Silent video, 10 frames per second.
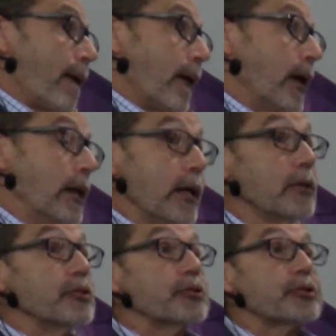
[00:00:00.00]
It
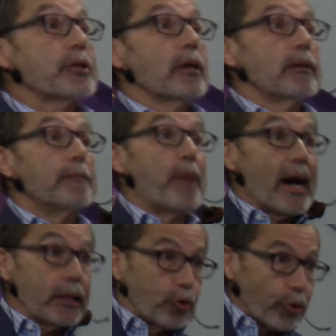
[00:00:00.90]
is
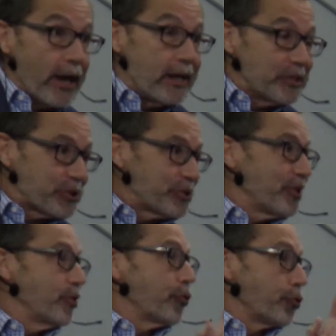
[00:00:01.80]
by
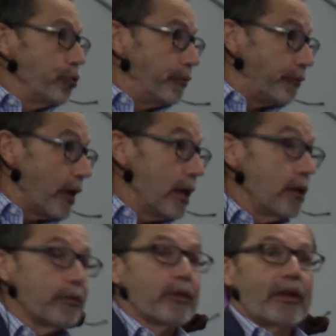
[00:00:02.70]
grace through
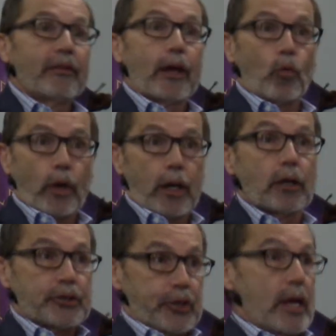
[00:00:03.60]
faith that we
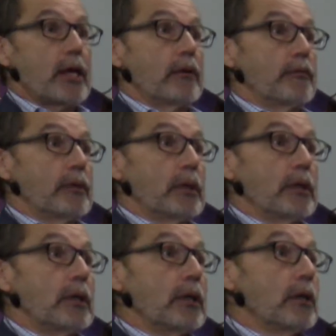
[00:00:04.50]
are saved.
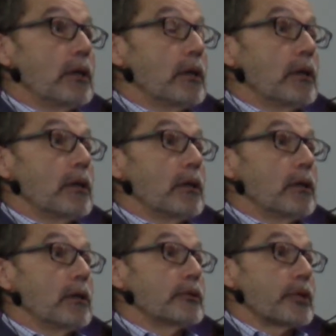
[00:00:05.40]

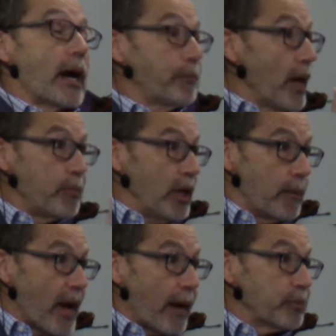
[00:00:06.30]
It's not by being
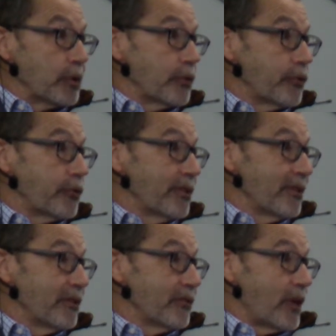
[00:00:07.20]
a Baptist.
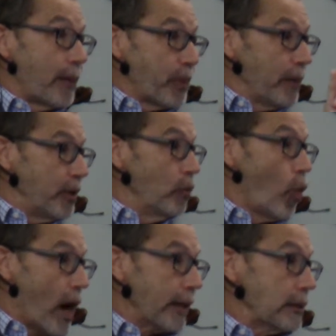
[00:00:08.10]
It's not by being
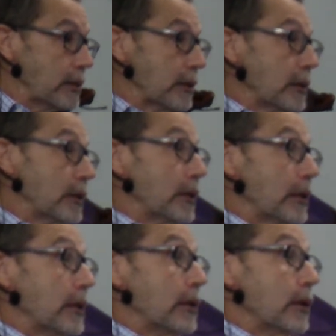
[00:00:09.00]
white.
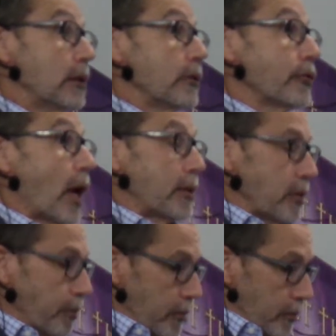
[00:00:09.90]
It's
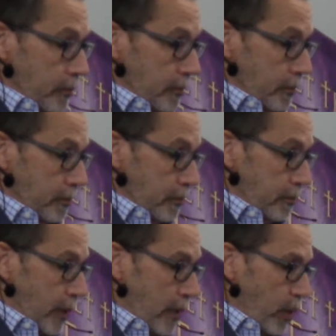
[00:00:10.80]
not
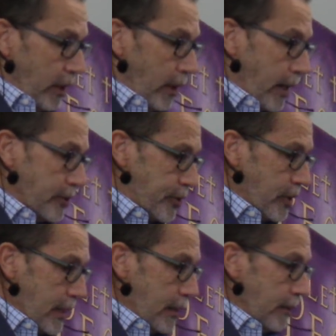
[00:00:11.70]
by being like
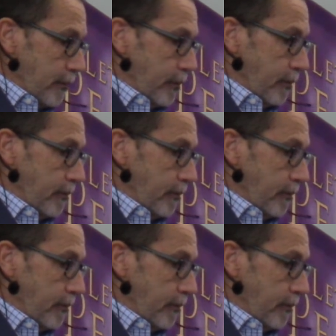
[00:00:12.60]
Steve.